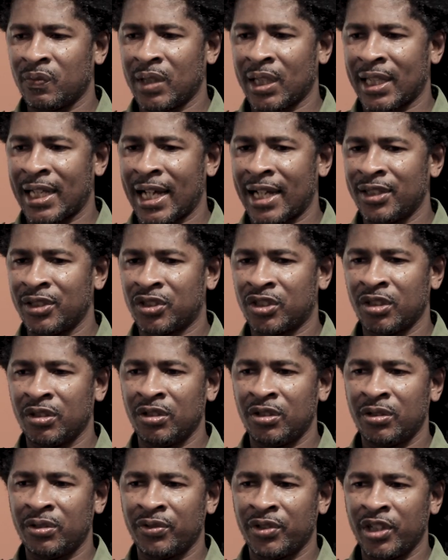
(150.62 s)
I got
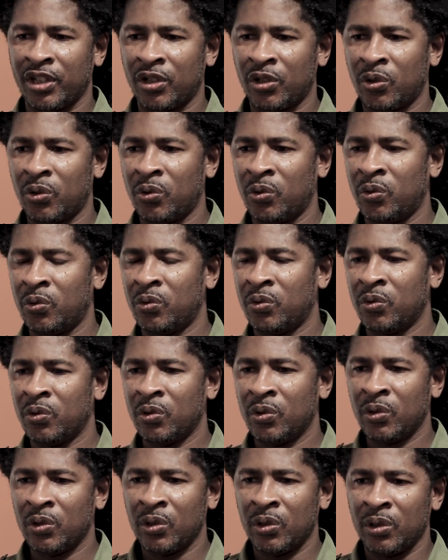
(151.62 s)
into the whole,
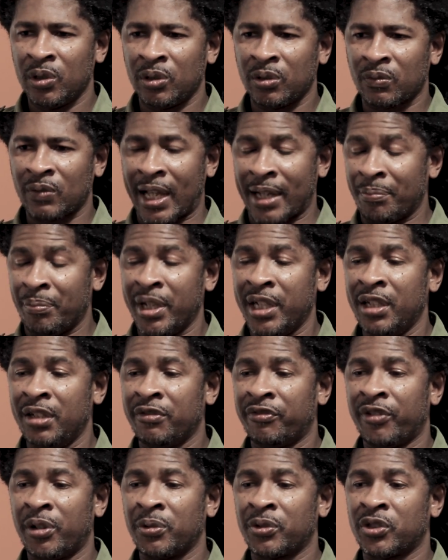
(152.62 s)
like many
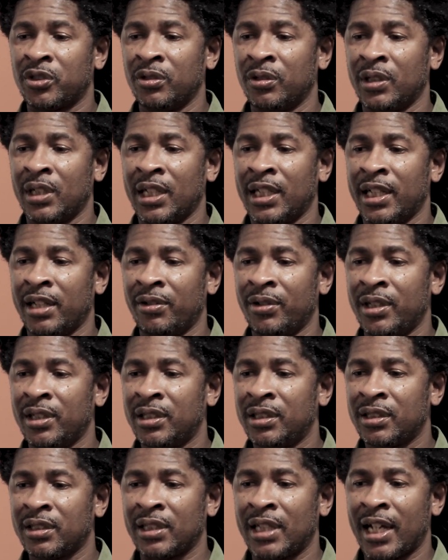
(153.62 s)
folks here in that
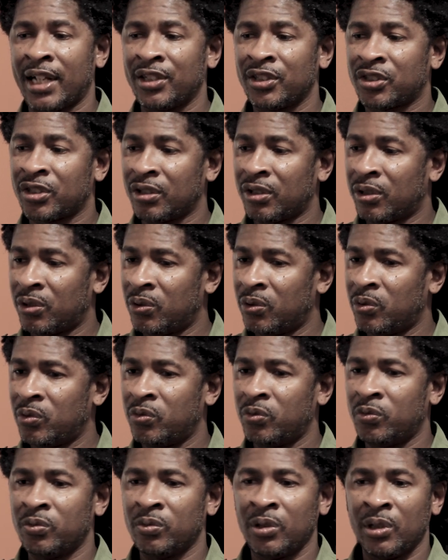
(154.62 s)
area, got into the
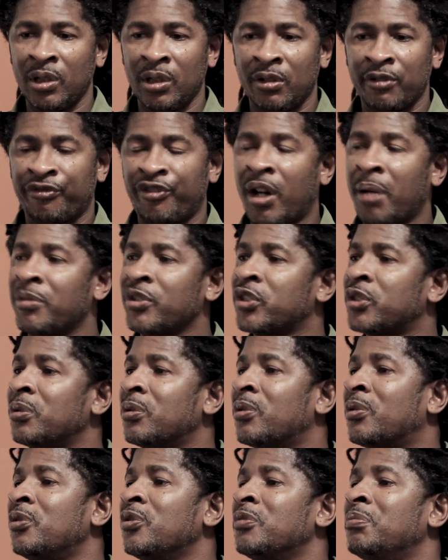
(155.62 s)
whole
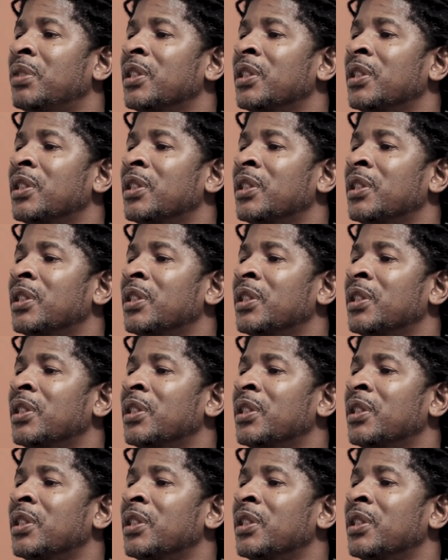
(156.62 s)
pharmaceuticals